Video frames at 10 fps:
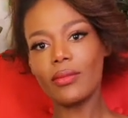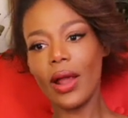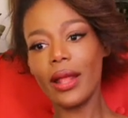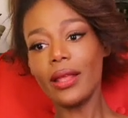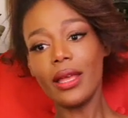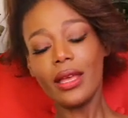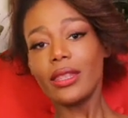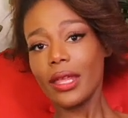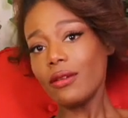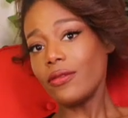right?
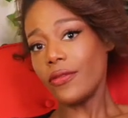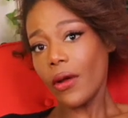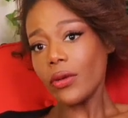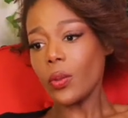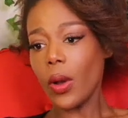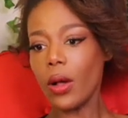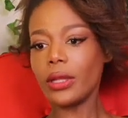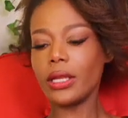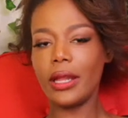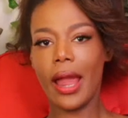They very well
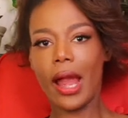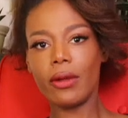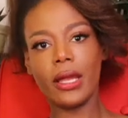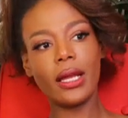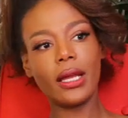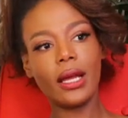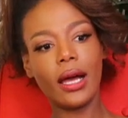can carry